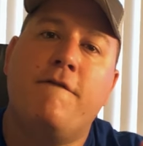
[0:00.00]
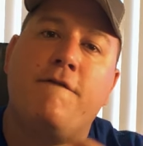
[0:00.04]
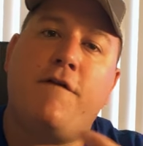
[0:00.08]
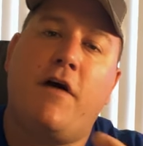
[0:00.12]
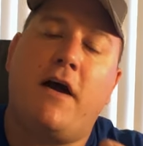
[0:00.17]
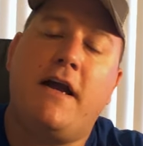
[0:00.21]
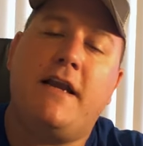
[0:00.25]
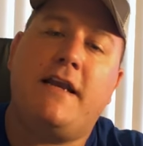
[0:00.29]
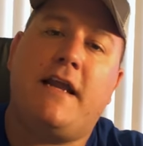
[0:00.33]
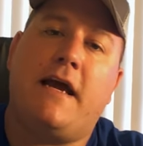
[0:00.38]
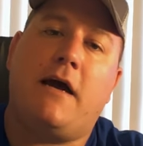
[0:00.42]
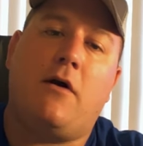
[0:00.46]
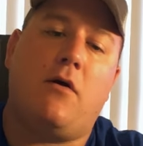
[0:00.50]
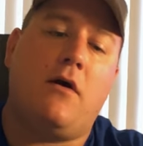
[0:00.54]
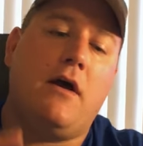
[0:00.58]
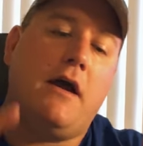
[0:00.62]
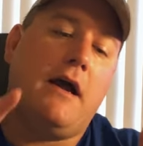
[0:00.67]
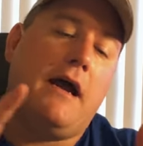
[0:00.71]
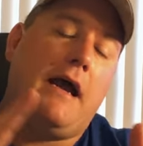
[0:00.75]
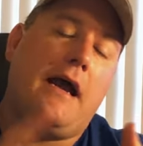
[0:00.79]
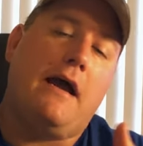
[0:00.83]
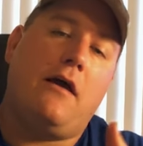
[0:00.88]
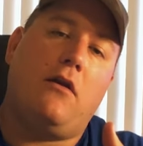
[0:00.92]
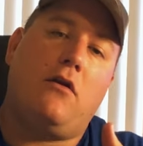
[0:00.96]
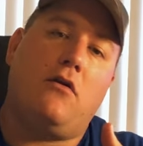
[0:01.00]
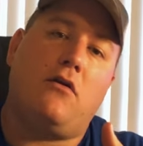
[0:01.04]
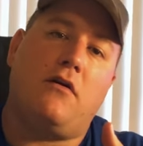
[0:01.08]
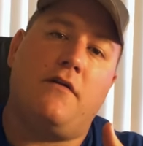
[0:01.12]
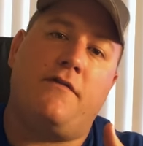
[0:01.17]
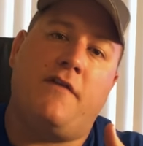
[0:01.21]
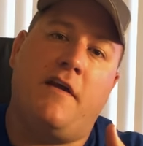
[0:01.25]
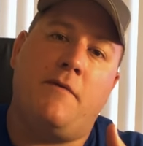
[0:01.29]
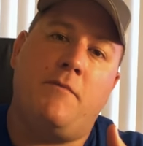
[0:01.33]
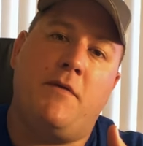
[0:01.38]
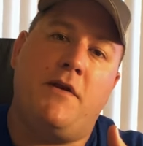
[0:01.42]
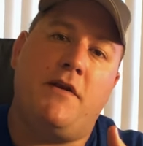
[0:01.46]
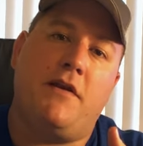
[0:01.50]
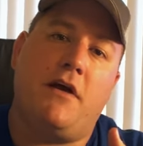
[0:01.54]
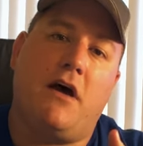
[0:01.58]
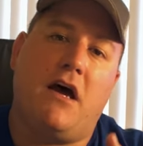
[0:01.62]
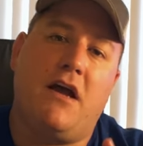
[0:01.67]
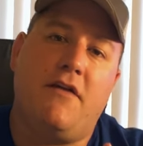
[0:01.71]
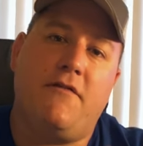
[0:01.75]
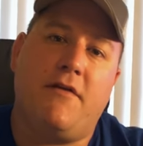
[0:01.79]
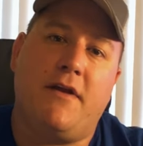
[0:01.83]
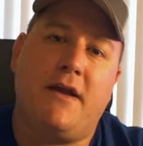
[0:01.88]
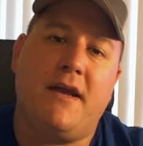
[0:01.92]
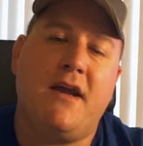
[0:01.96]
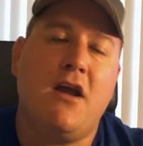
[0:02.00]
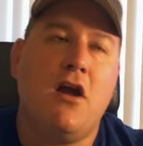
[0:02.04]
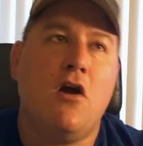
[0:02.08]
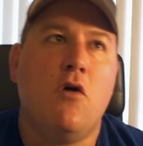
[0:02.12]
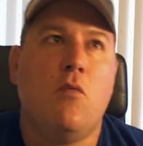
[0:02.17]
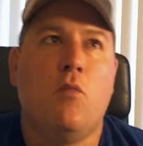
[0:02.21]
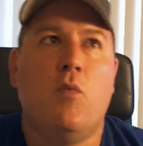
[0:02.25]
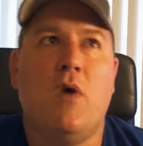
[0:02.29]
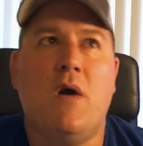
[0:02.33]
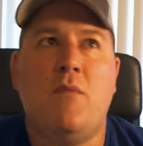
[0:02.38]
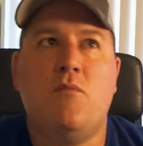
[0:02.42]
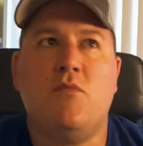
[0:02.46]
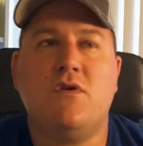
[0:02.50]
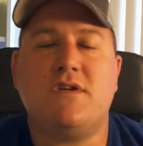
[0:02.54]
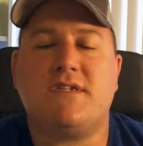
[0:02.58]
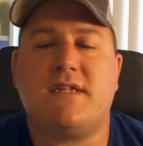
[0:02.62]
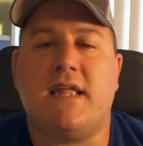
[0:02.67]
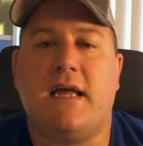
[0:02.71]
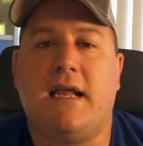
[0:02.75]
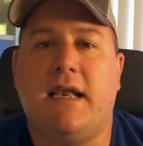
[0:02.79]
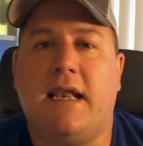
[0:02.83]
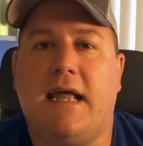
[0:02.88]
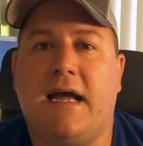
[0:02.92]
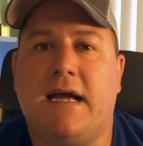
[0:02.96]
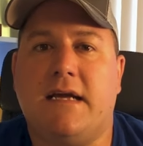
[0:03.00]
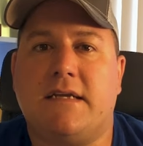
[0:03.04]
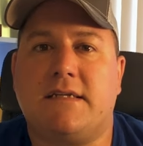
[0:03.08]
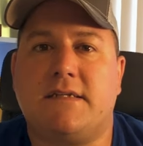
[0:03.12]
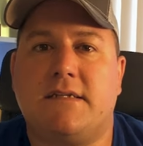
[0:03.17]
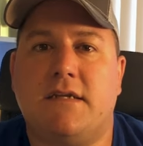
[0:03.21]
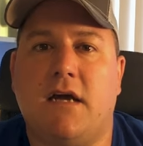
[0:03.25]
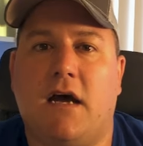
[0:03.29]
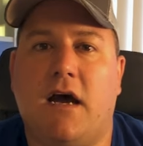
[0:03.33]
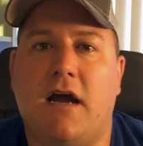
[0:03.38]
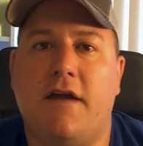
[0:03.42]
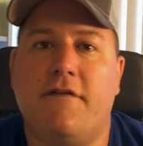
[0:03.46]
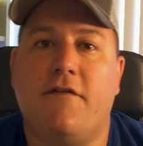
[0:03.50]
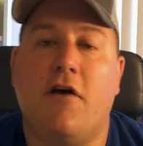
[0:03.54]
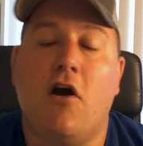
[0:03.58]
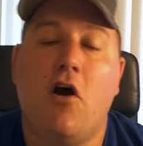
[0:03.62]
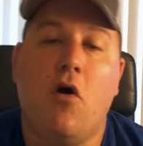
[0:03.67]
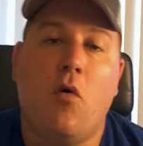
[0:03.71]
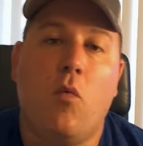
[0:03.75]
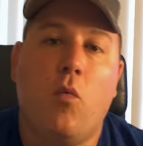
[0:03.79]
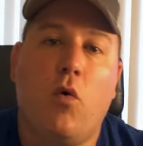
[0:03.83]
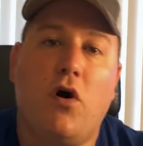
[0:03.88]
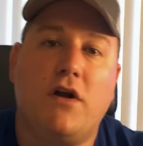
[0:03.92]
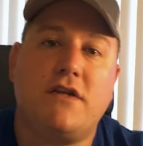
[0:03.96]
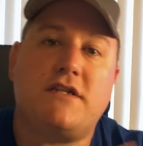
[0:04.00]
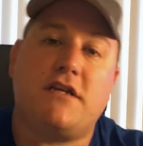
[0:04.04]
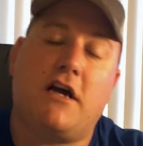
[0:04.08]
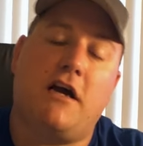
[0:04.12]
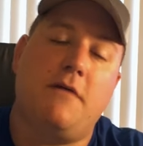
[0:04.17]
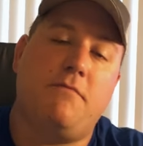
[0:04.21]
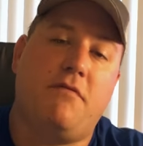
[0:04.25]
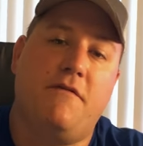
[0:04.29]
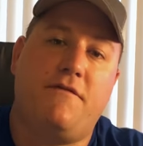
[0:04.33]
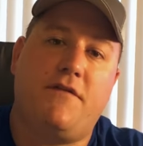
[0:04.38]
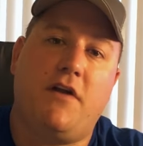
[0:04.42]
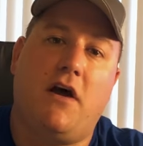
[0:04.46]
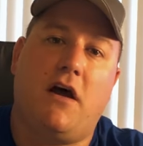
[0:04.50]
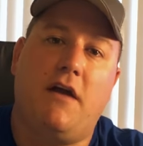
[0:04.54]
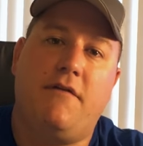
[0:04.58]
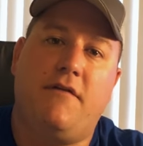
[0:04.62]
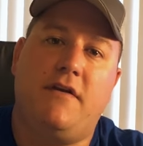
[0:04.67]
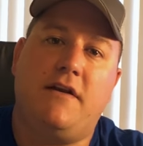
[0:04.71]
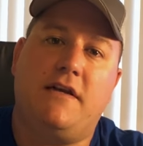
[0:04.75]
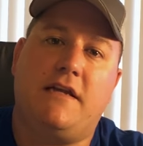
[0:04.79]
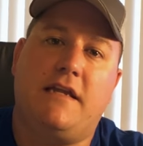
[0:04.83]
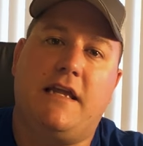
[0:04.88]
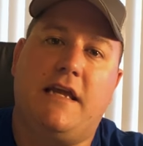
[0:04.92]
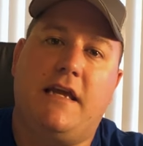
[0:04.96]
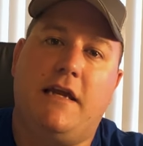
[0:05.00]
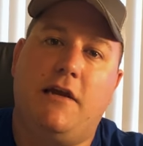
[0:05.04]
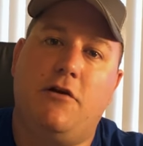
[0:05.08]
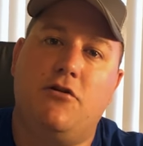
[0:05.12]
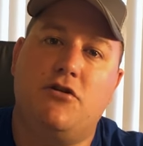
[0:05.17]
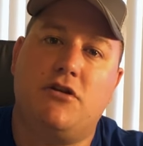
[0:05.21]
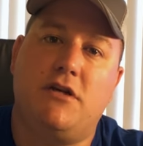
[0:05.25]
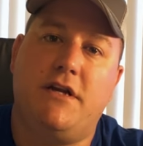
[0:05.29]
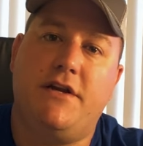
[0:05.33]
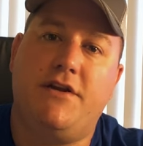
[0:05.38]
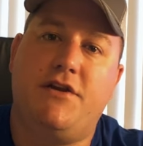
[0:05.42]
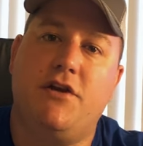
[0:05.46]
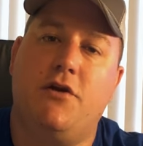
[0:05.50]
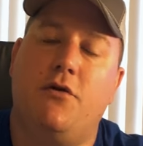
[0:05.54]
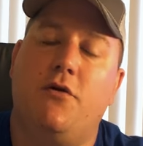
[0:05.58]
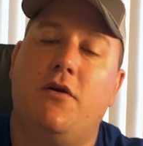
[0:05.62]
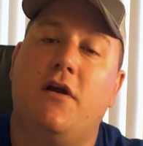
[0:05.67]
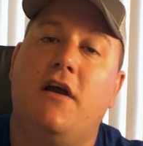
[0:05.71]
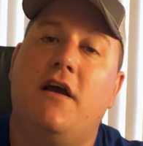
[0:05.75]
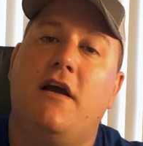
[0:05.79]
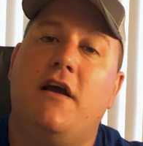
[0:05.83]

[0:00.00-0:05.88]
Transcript: Find out how long have they been diving? When was their last dive? What type of diving do they usually do?